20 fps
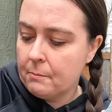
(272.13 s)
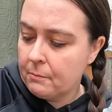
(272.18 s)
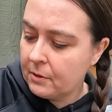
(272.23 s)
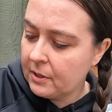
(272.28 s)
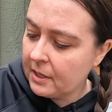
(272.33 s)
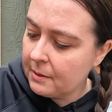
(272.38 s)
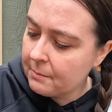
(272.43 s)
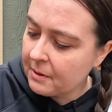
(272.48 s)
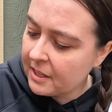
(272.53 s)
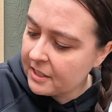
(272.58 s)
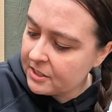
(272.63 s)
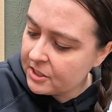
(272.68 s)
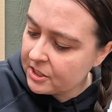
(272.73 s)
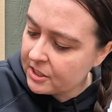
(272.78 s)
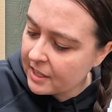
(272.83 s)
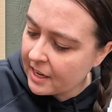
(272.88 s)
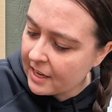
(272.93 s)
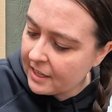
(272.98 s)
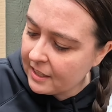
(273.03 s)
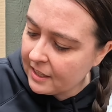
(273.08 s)
Pretty
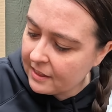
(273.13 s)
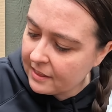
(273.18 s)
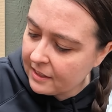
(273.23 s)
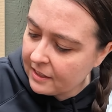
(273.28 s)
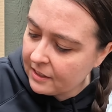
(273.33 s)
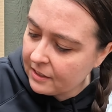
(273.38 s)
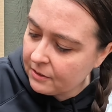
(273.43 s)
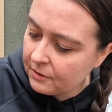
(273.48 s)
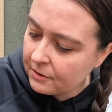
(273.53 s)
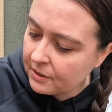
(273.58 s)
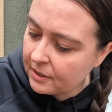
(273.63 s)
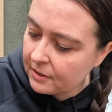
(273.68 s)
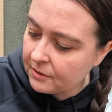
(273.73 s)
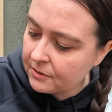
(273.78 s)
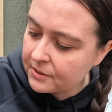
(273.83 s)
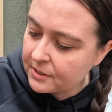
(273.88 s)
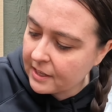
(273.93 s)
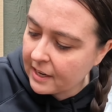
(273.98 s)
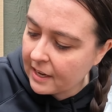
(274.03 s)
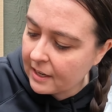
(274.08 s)
much anything you can
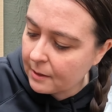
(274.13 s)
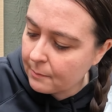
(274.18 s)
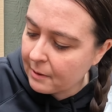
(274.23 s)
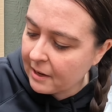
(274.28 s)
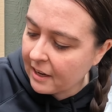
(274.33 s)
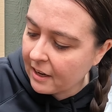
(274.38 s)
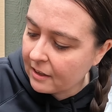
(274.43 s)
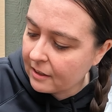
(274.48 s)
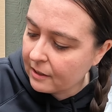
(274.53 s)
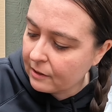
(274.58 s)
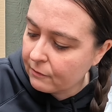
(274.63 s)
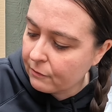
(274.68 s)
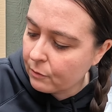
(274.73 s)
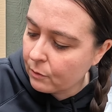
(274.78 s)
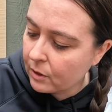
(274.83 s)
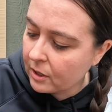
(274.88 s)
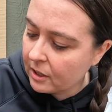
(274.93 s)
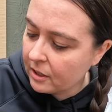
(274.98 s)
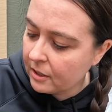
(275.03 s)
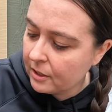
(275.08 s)
use an antibiotic
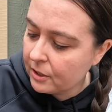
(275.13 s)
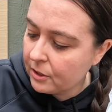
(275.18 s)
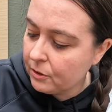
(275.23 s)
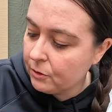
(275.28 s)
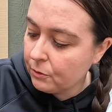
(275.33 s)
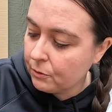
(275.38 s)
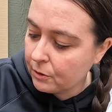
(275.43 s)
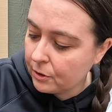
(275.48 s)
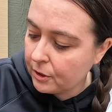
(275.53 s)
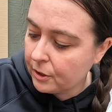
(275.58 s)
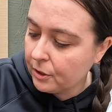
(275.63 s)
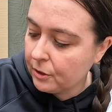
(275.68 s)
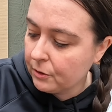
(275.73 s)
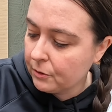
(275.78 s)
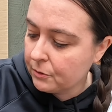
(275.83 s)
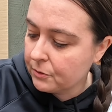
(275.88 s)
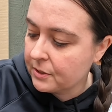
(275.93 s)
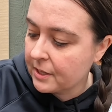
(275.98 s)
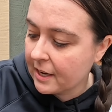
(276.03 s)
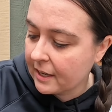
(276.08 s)
for, you could
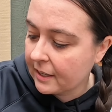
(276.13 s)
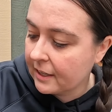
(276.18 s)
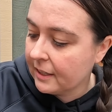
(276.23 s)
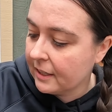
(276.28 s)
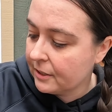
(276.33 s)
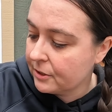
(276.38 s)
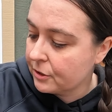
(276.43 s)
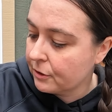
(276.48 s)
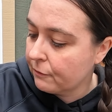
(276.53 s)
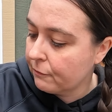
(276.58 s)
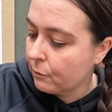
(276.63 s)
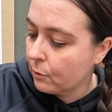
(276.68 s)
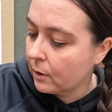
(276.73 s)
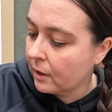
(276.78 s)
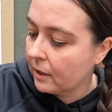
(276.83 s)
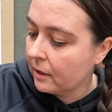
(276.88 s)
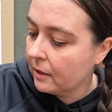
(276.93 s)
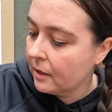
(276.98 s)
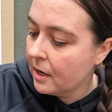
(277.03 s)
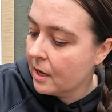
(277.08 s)
use echinacea
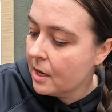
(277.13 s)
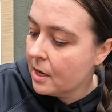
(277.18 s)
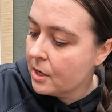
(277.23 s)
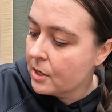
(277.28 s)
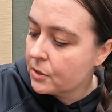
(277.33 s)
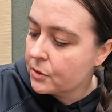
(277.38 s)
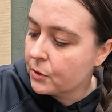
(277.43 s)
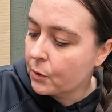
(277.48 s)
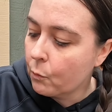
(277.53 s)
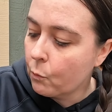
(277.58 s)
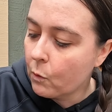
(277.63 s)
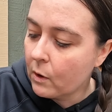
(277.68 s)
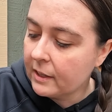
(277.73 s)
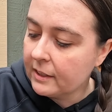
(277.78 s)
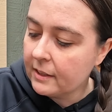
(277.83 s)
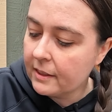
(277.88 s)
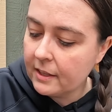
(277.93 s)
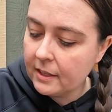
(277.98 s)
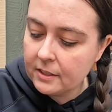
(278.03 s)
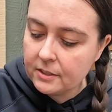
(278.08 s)
for. So
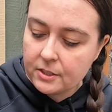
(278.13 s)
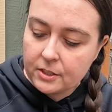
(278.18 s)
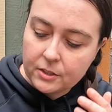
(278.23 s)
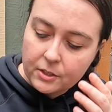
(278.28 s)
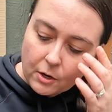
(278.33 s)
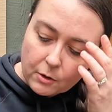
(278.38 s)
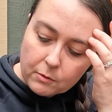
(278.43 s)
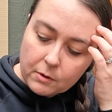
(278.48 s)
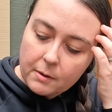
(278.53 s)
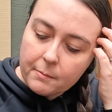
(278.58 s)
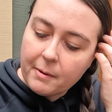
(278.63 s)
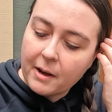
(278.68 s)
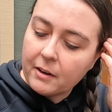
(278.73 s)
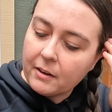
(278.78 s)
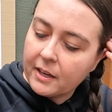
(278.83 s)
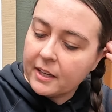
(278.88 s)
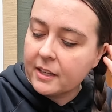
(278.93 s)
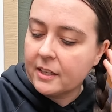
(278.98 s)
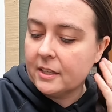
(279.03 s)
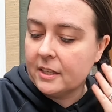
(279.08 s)
one thing to note
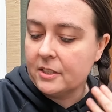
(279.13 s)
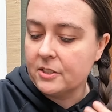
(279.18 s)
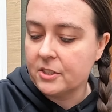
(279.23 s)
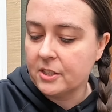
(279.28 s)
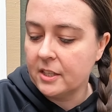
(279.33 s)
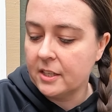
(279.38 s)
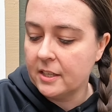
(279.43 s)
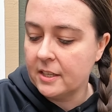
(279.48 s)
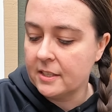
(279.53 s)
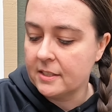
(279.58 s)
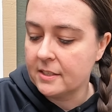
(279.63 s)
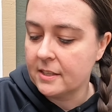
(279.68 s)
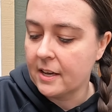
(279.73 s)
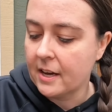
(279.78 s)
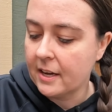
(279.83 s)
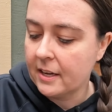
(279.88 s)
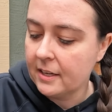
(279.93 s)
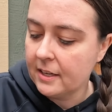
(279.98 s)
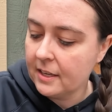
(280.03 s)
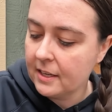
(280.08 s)
about echinacea is
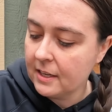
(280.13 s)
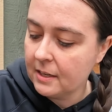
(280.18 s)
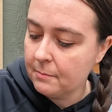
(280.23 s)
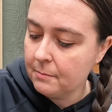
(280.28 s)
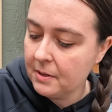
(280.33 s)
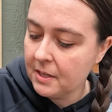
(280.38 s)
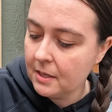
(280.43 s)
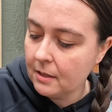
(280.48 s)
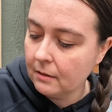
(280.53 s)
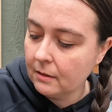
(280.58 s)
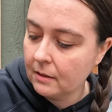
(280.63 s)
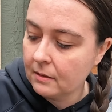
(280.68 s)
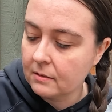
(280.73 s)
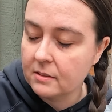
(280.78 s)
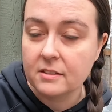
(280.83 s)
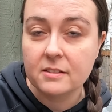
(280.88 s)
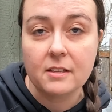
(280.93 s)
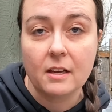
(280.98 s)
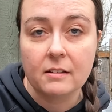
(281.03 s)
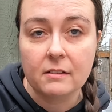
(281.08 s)
that it can be a
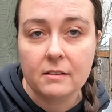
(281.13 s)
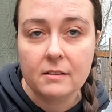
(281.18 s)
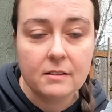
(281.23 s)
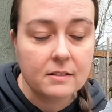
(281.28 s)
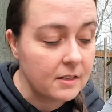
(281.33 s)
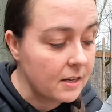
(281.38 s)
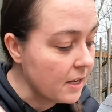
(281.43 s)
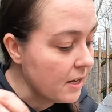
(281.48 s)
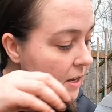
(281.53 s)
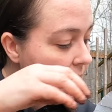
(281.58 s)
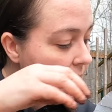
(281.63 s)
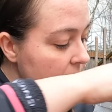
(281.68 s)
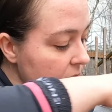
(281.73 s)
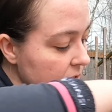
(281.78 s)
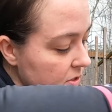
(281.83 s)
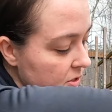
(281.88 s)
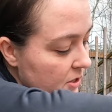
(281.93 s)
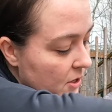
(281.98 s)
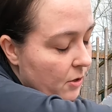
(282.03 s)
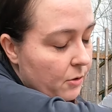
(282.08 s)
little subtle.
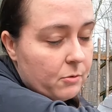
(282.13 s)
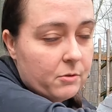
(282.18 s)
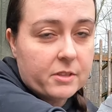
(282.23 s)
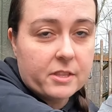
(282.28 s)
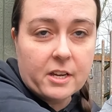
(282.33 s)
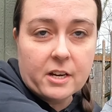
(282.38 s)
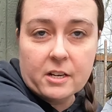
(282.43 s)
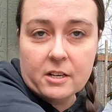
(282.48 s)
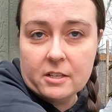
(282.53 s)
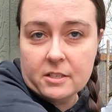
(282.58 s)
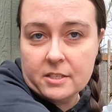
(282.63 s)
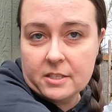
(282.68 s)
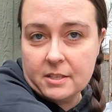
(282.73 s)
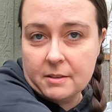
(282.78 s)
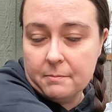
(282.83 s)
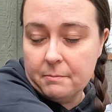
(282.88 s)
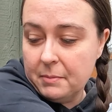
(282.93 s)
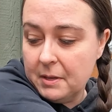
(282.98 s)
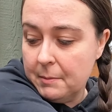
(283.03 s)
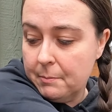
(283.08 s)
So there are
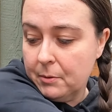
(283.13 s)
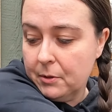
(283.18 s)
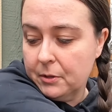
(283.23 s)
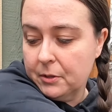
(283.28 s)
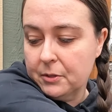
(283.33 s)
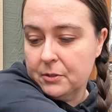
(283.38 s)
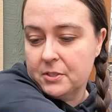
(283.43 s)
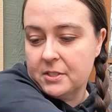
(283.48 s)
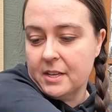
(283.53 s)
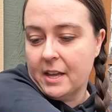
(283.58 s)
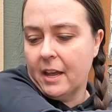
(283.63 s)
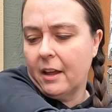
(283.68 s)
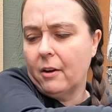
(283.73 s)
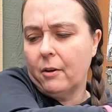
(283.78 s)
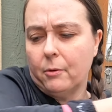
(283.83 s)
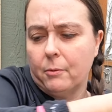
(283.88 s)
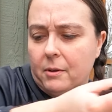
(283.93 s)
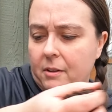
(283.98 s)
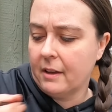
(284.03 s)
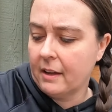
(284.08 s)
some people who say,
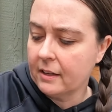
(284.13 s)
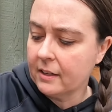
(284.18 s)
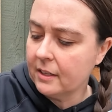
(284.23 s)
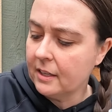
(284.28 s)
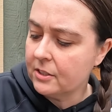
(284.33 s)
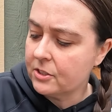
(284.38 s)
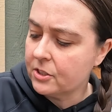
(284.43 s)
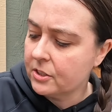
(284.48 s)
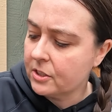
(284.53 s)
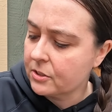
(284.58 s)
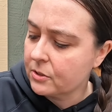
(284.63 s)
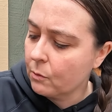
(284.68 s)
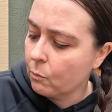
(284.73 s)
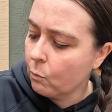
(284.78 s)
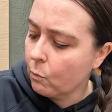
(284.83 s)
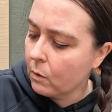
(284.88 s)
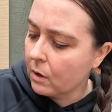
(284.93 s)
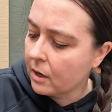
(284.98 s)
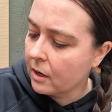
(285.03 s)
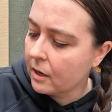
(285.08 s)
oh, well, echinacea
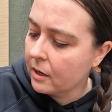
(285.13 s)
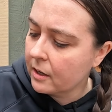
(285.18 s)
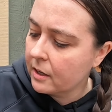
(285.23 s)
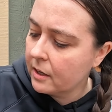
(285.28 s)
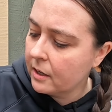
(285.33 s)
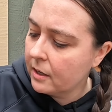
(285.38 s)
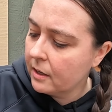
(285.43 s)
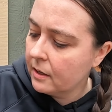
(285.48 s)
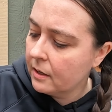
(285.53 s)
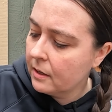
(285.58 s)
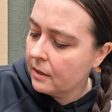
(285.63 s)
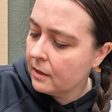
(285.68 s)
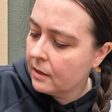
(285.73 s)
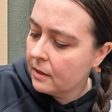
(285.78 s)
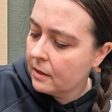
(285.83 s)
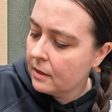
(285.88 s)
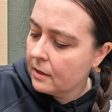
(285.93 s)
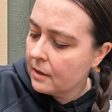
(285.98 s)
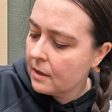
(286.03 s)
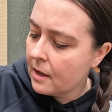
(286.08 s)
doesn't work.
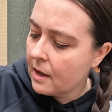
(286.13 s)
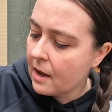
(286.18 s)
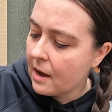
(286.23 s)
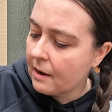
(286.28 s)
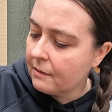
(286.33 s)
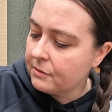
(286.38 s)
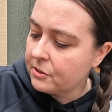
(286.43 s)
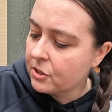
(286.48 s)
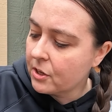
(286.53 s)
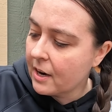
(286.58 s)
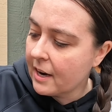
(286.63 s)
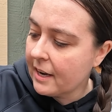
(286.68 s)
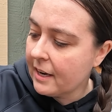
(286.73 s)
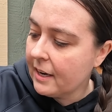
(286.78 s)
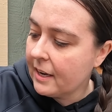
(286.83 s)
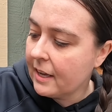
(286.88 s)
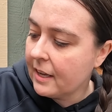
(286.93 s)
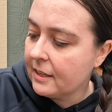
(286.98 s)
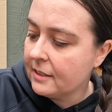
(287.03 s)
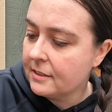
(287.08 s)
I've
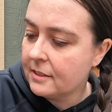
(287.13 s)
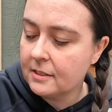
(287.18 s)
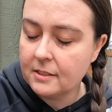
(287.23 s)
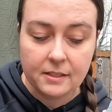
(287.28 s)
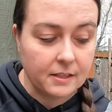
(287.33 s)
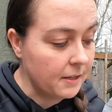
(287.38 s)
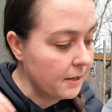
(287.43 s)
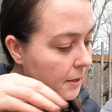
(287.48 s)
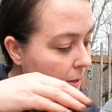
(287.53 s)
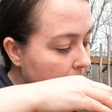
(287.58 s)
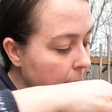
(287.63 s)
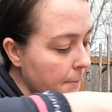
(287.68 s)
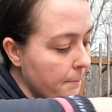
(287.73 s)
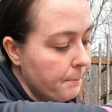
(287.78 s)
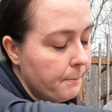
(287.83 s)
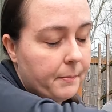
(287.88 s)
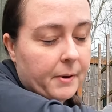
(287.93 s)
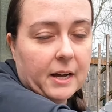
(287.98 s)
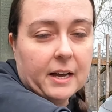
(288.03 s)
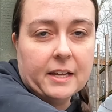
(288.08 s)
tried it
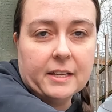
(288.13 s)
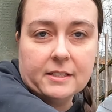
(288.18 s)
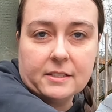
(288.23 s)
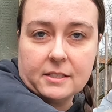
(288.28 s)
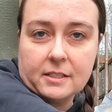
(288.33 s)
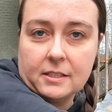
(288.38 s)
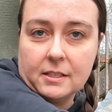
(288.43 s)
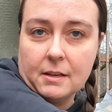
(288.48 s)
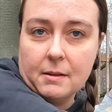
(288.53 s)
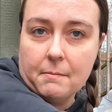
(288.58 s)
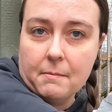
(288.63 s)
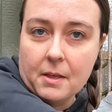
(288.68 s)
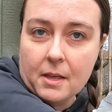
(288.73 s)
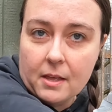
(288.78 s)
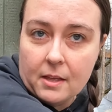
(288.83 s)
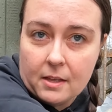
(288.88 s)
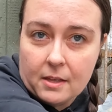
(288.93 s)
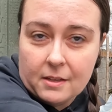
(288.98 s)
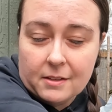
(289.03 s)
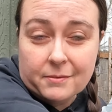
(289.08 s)
but
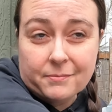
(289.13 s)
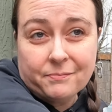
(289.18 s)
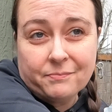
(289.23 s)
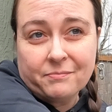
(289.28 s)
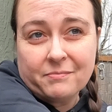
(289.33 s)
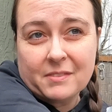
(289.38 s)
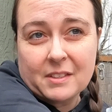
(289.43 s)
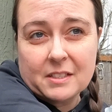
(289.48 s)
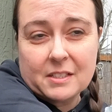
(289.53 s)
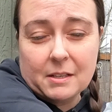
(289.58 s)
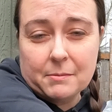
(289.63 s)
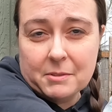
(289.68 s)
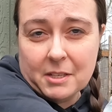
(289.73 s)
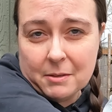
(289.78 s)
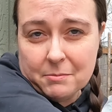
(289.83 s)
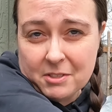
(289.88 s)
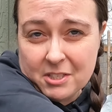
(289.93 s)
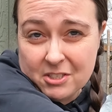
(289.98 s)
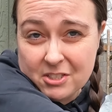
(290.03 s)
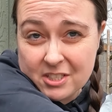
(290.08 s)

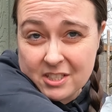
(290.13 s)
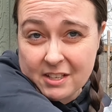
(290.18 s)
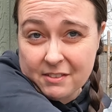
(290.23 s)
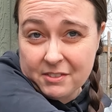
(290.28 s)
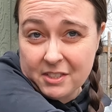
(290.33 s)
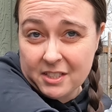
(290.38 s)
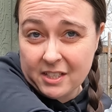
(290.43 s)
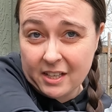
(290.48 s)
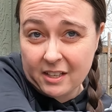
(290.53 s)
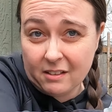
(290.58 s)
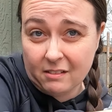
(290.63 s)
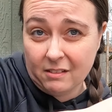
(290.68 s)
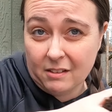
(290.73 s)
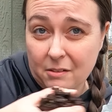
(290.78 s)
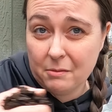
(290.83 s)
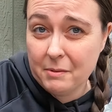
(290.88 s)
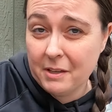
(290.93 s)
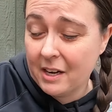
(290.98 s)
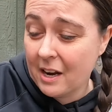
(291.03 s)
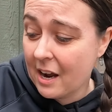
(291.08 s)
sometimes you just have to take a
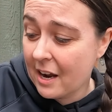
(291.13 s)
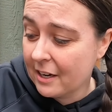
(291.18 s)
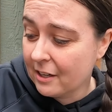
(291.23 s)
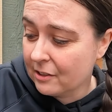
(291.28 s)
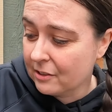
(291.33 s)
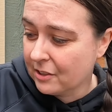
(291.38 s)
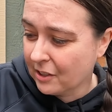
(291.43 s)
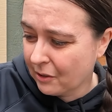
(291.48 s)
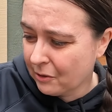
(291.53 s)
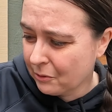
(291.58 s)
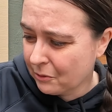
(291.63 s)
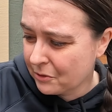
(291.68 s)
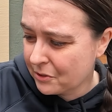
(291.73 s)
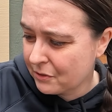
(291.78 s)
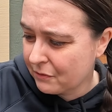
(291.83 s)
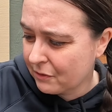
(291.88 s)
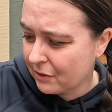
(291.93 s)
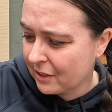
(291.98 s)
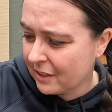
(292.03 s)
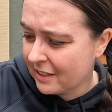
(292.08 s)
little bit higher
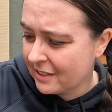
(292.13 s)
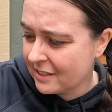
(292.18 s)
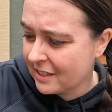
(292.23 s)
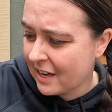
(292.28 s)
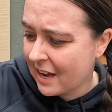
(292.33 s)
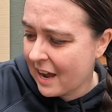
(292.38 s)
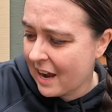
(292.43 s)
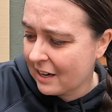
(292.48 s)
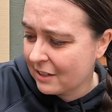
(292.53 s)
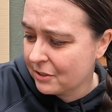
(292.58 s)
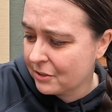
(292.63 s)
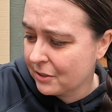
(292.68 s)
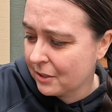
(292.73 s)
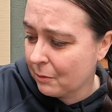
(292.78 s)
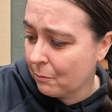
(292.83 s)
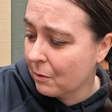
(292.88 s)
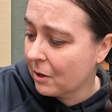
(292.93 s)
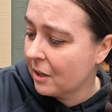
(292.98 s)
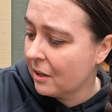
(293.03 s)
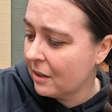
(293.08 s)
dose for it to
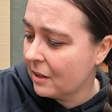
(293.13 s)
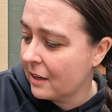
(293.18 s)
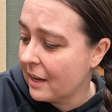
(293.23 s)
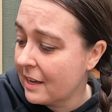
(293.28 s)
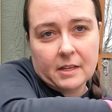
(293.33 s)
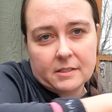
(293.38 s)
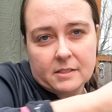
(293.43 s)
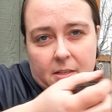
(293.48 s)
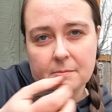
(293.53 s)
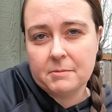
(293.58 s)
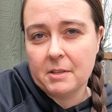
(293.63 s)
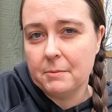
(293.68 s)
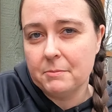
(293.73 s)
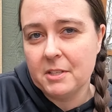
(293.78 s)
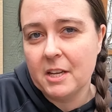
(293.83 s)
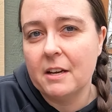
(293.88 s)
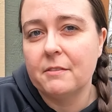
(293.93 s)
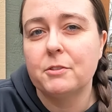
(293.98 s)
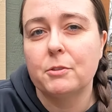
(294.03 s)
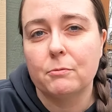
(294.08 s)
actually work. And
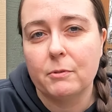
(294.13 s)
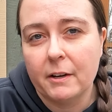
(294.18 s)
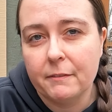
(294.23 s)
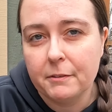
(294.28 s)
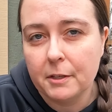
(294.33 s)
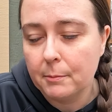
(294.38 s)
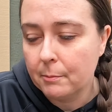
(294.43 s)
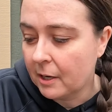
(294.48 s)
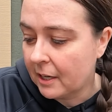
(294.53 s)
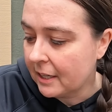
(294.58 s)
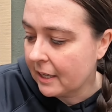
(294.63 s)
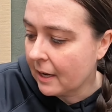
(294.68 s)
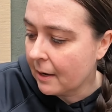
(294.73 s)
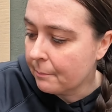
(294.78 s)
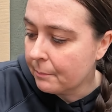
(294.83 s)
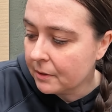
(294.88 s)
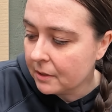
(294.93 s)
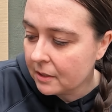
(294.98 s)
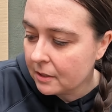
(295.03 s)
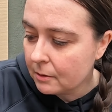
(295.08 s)
sometimes you have to rev your body
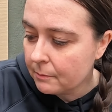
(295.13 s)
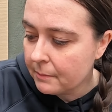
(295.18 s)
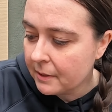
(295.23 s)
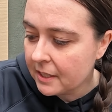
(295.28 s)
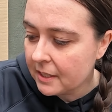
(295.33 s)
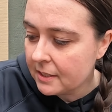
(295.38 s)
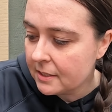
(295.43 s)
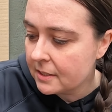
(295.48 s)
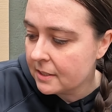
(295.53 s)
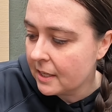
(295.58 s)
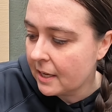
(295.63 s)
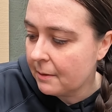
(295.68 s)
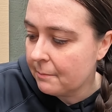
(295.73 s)
up a little bit.